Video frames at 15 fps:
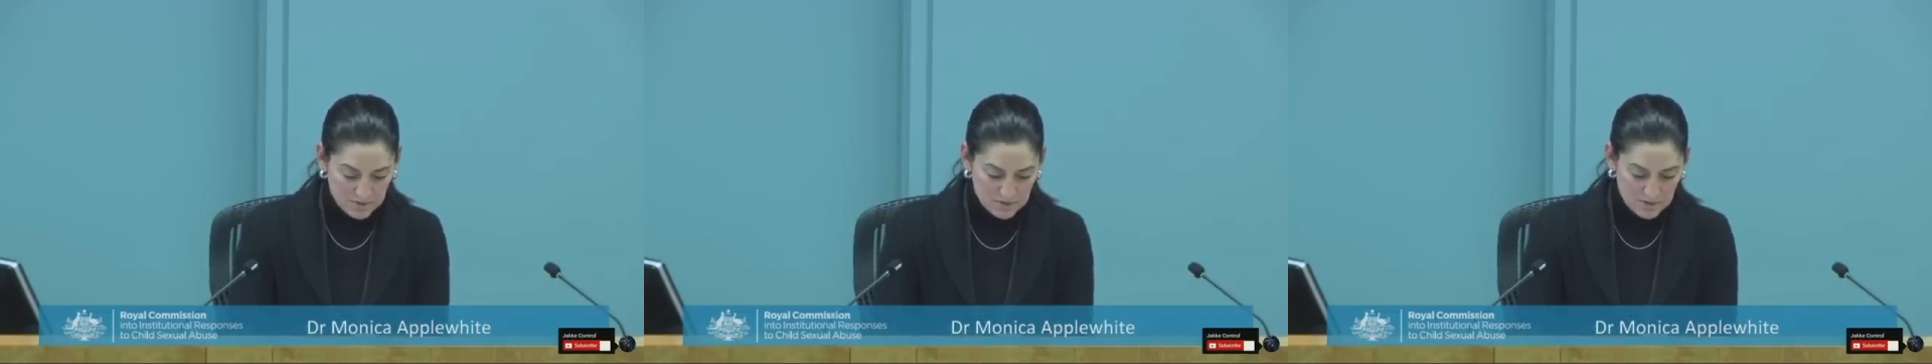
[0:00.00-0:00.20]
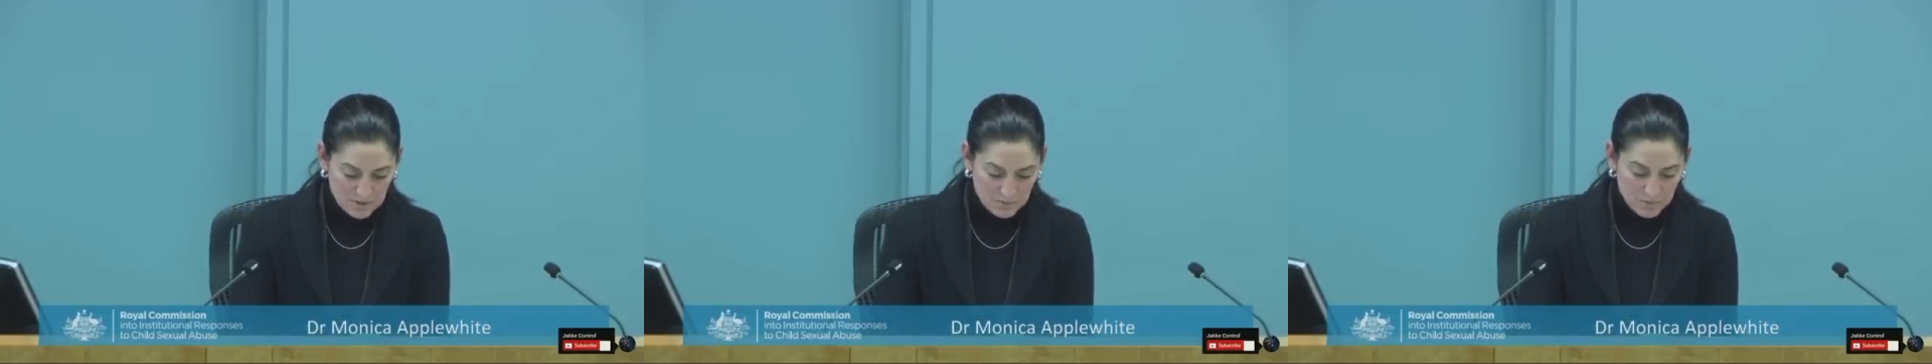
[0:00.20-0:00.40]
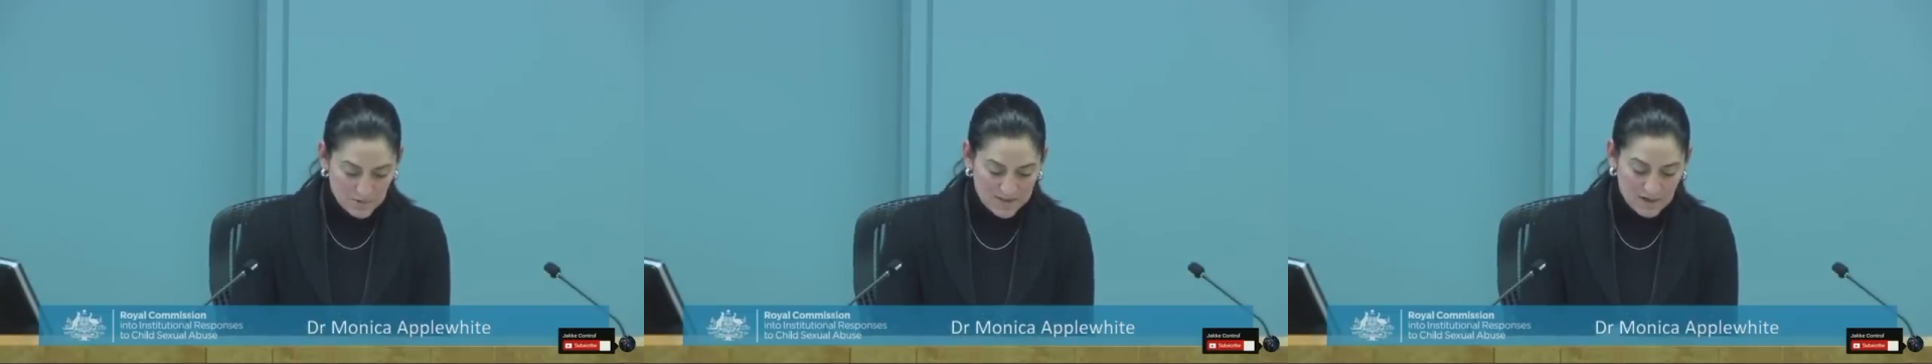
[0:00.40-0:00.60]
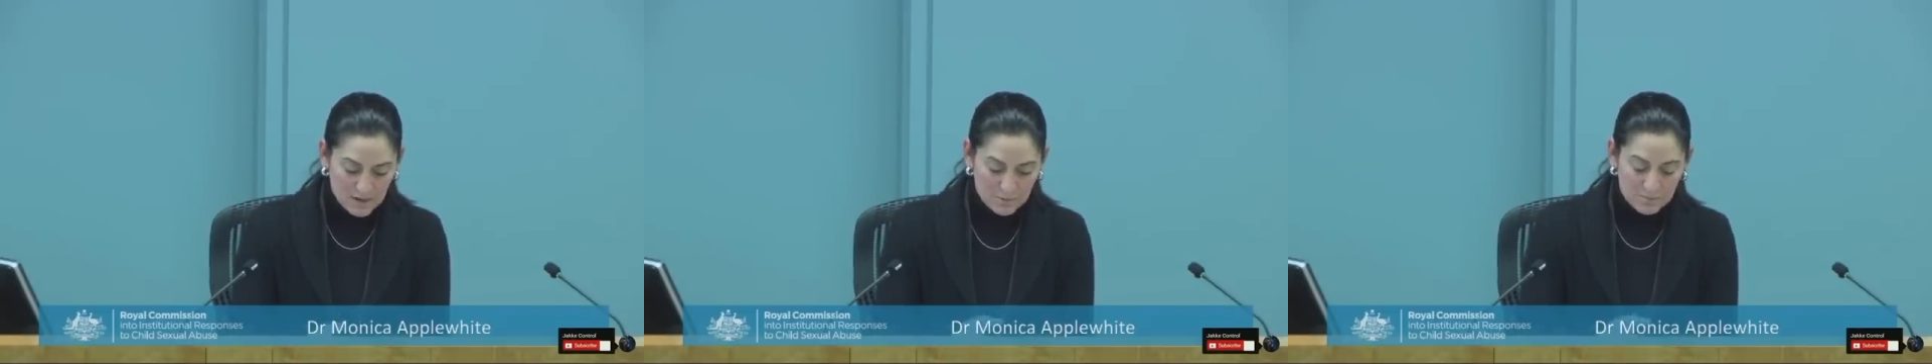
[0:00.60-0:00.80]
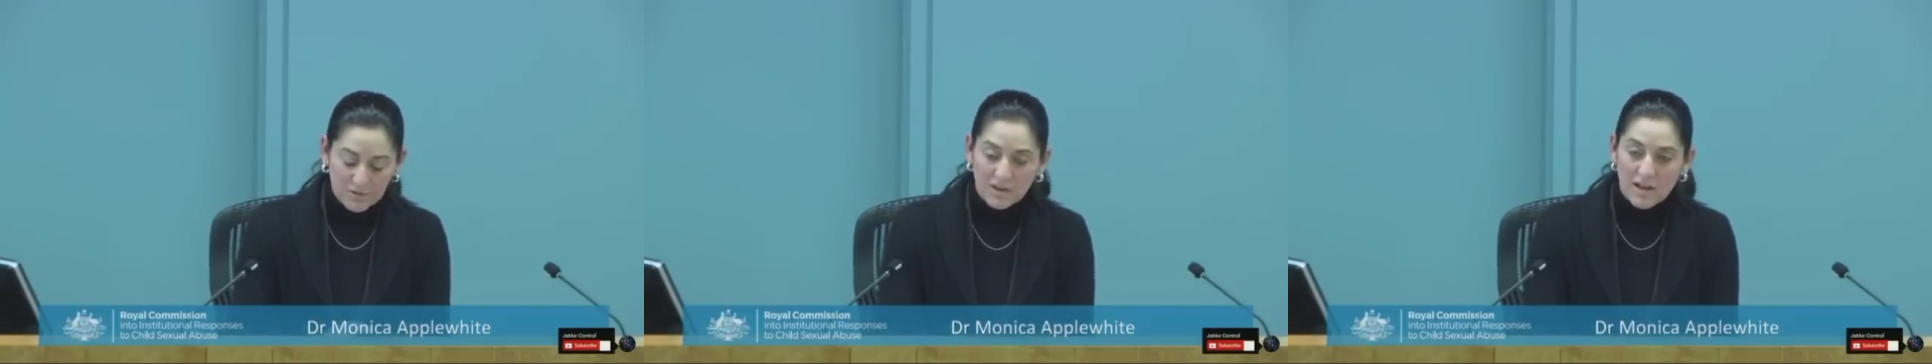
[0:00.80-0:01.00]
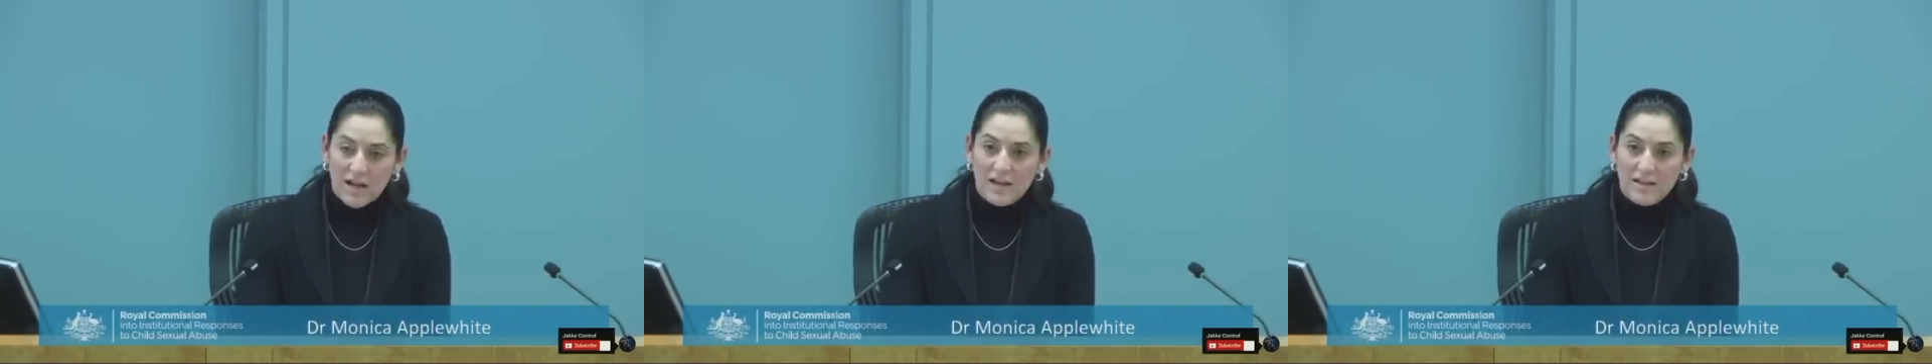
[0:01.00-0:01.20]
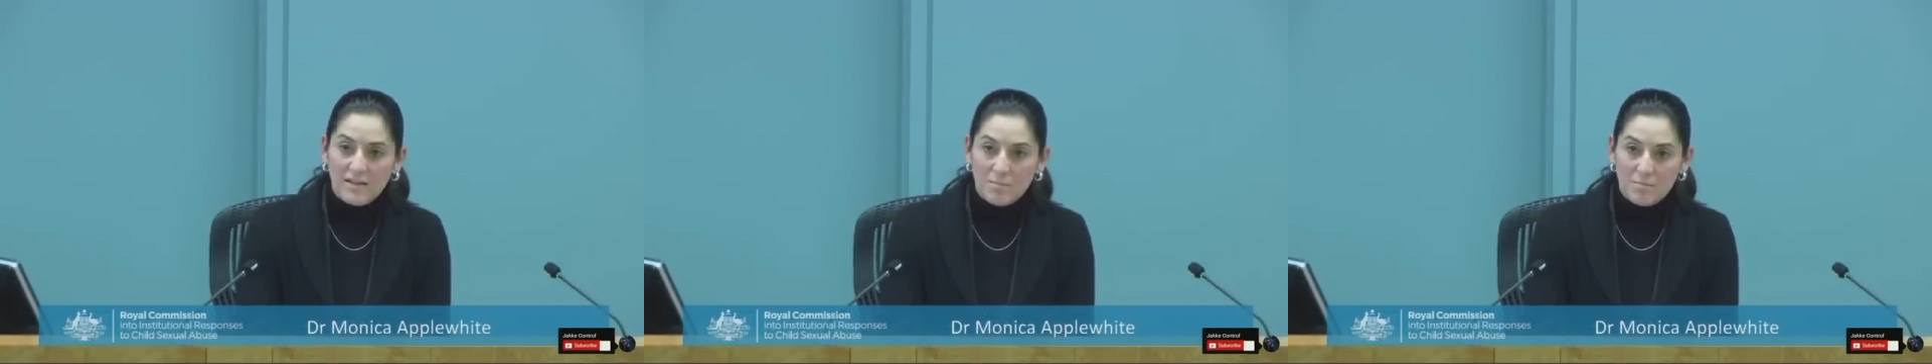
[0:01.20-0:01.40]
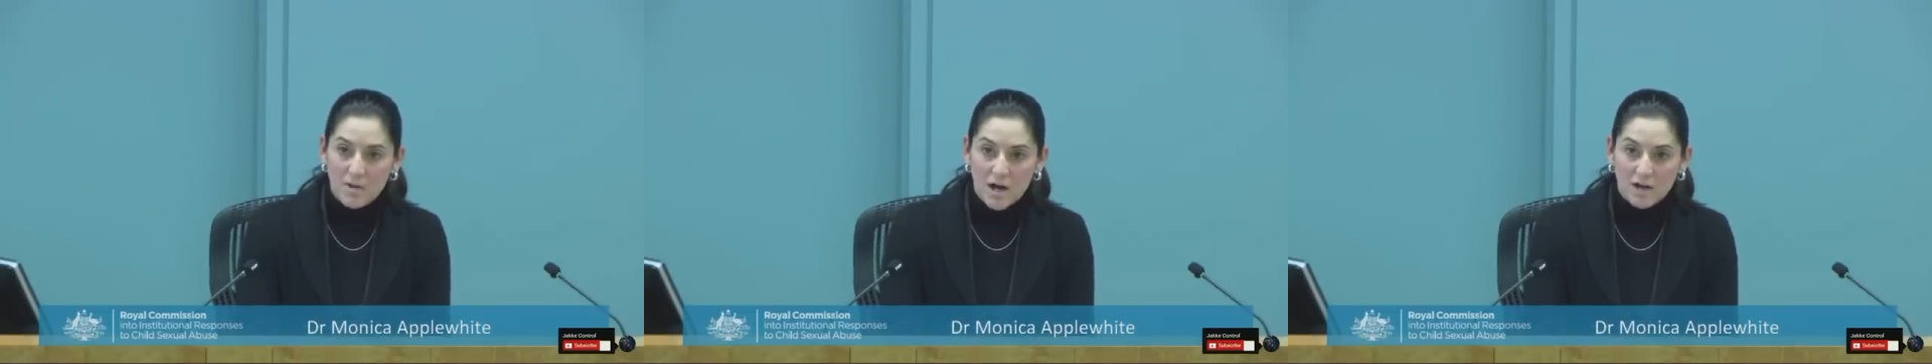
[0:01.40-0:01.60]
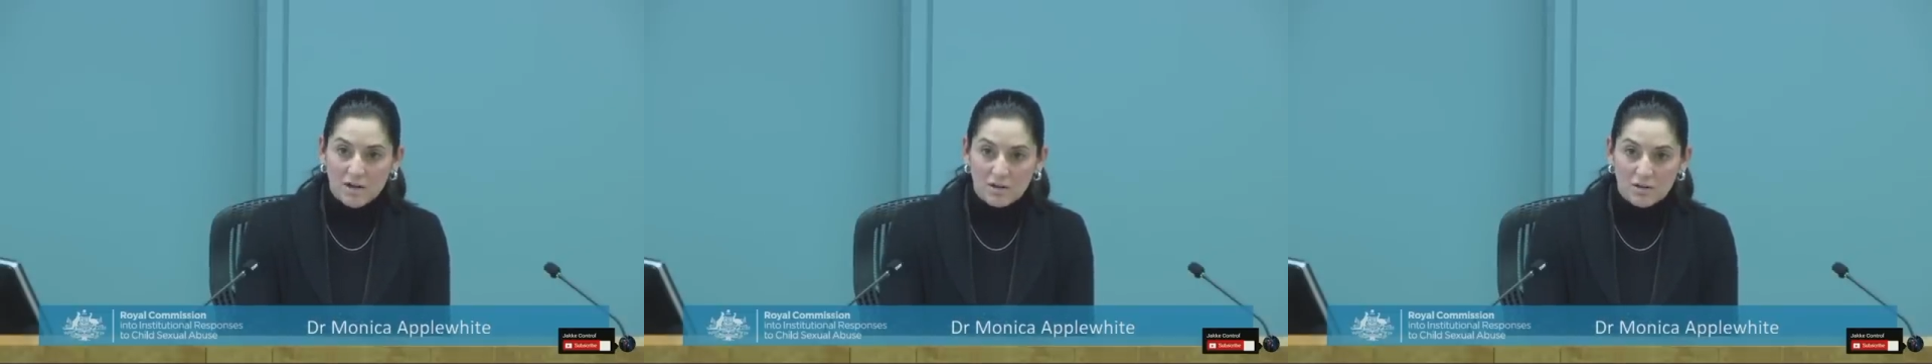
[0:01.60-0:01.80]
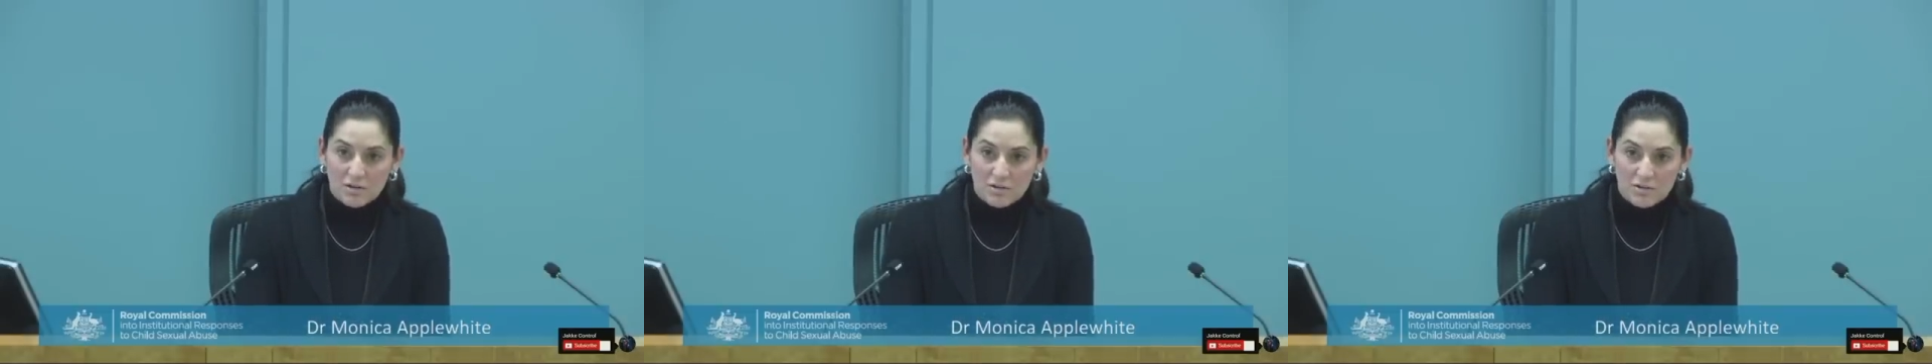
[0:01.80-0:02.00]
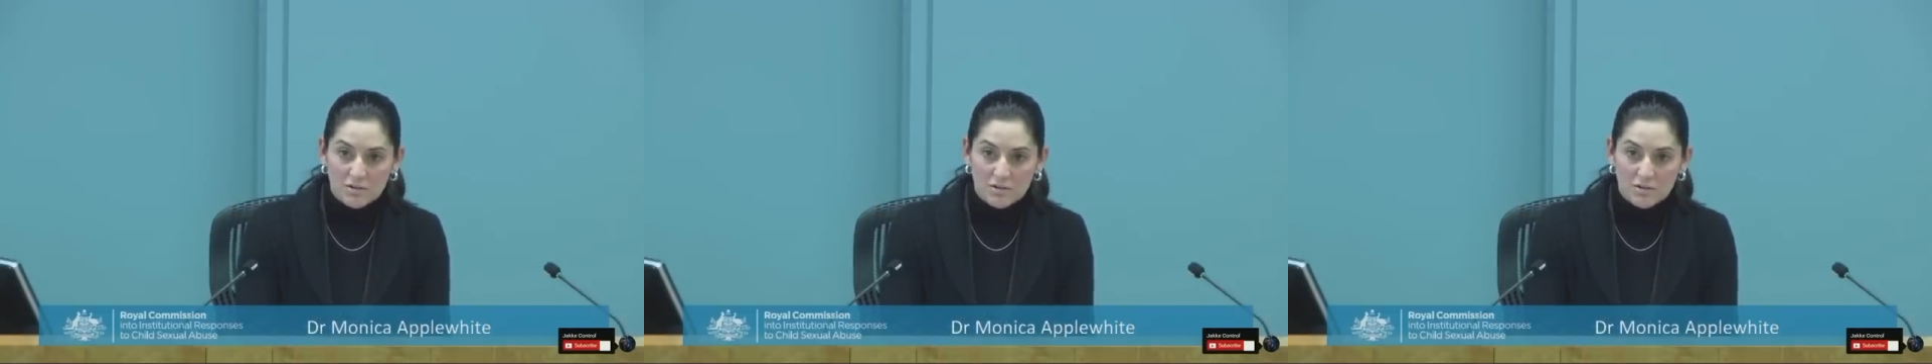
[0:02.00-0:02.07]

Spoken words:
when they are applying the model